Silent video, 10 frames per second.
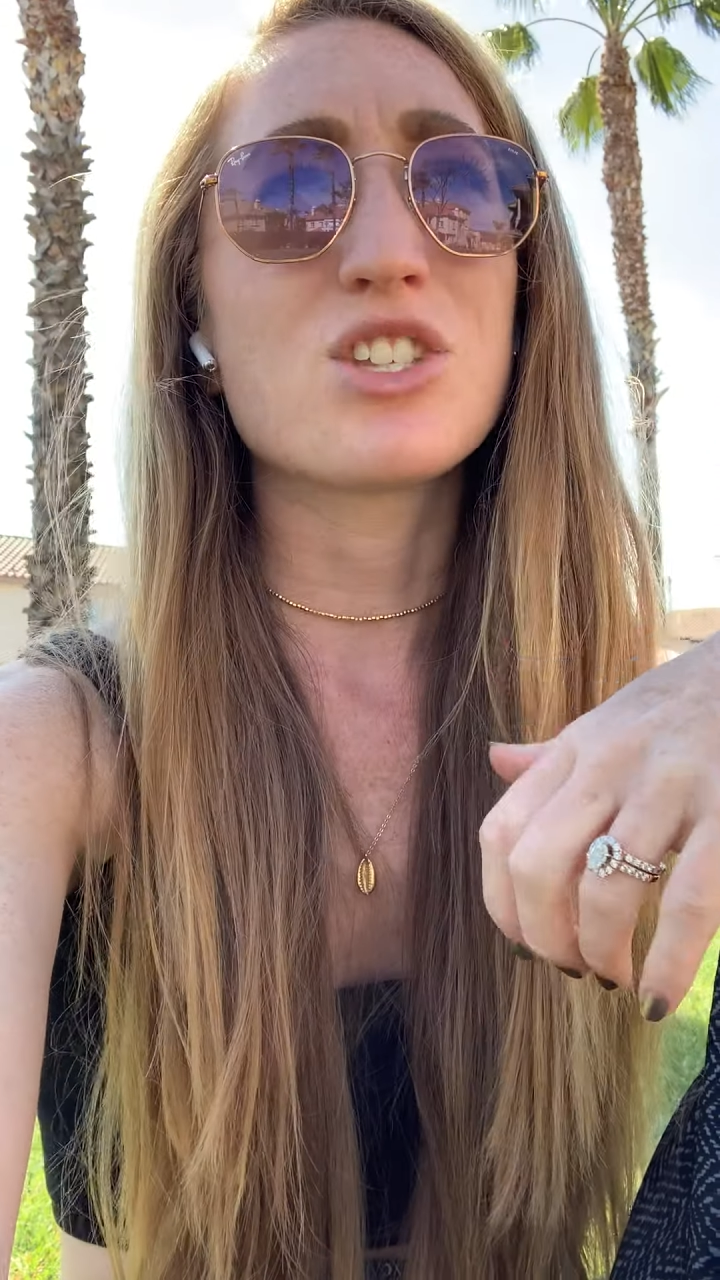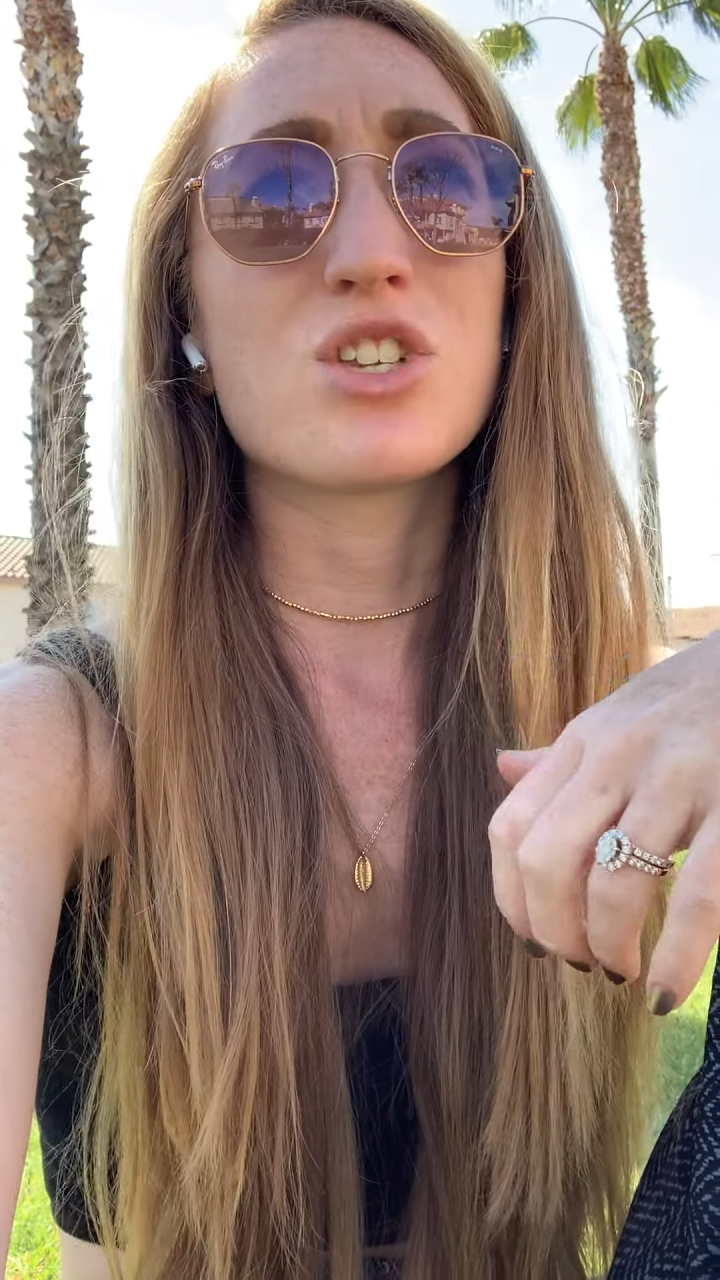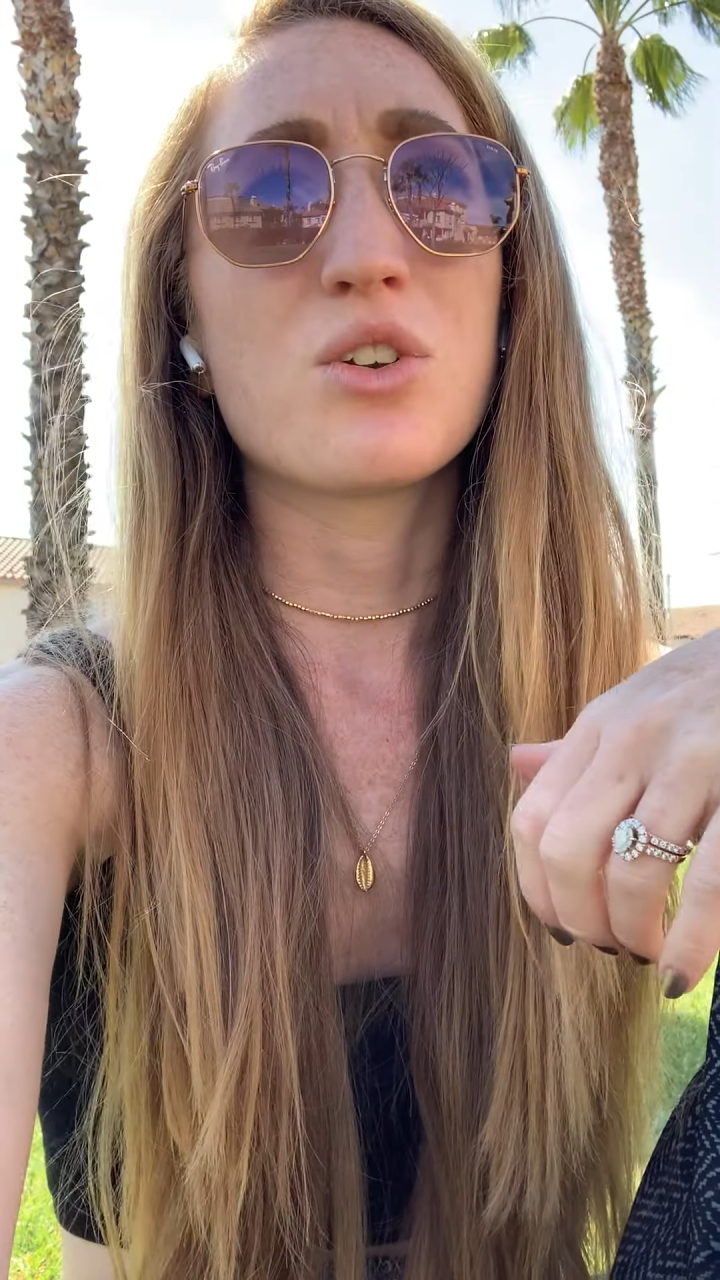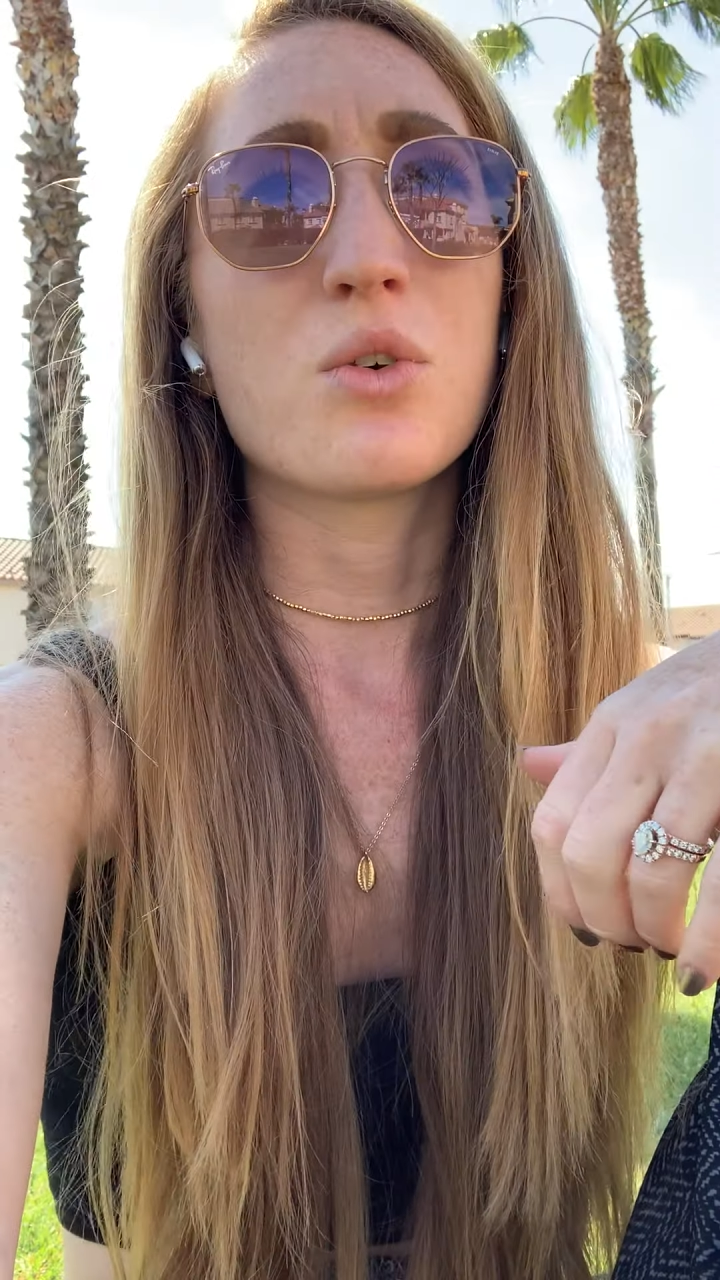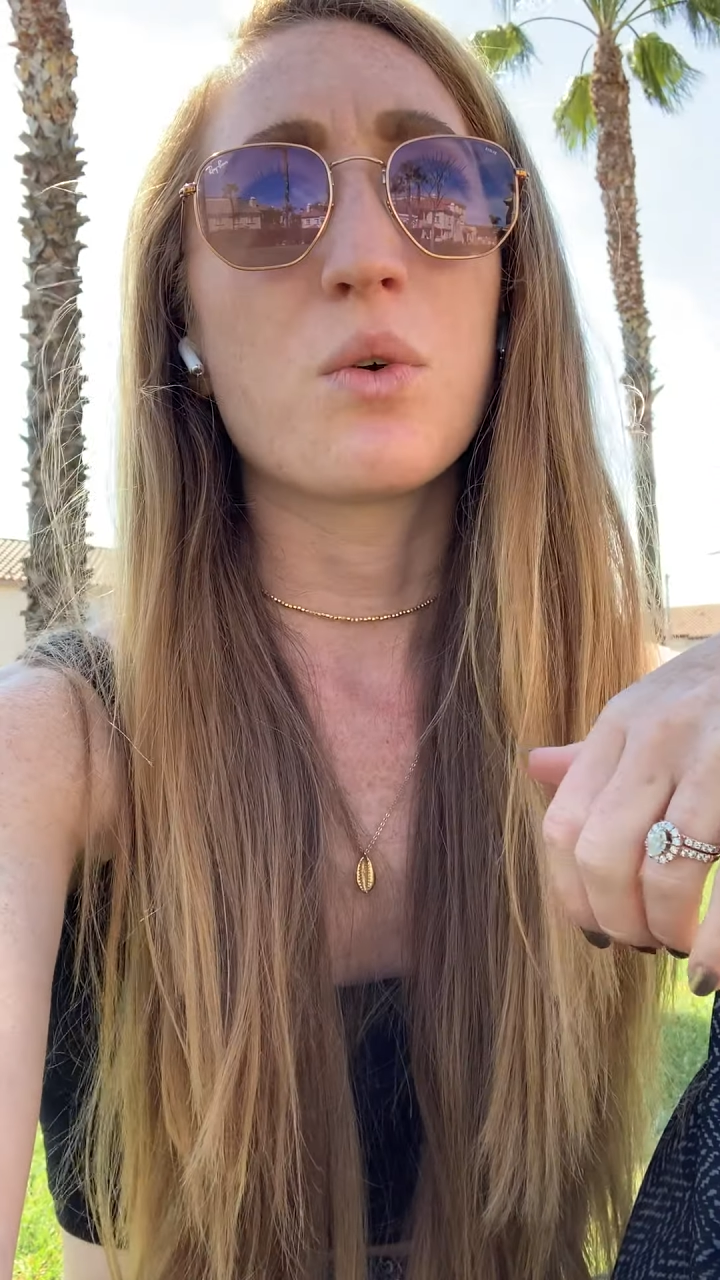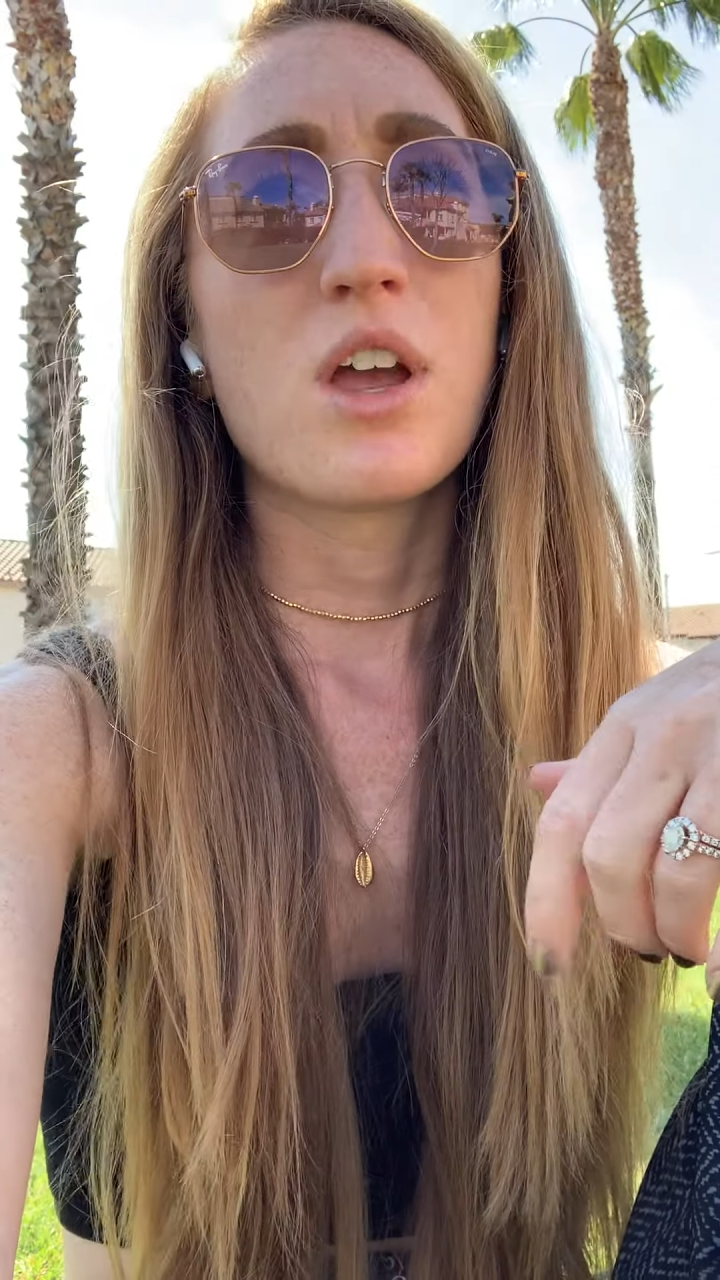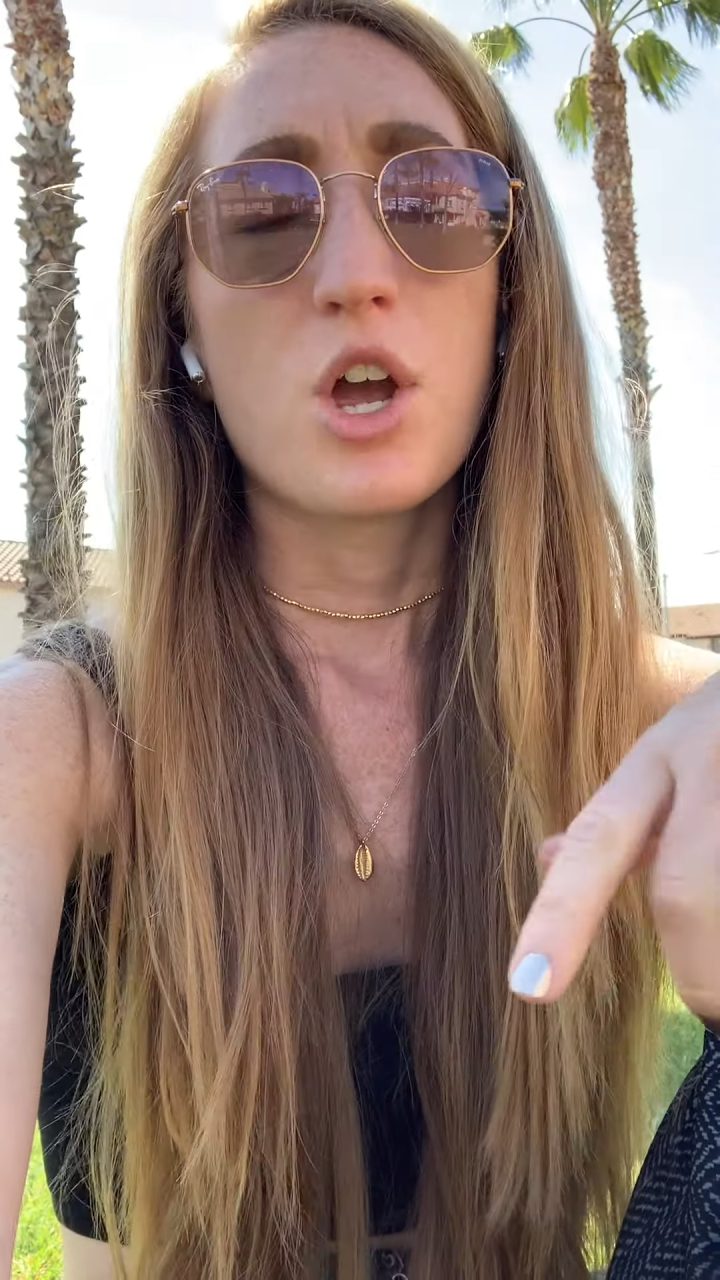to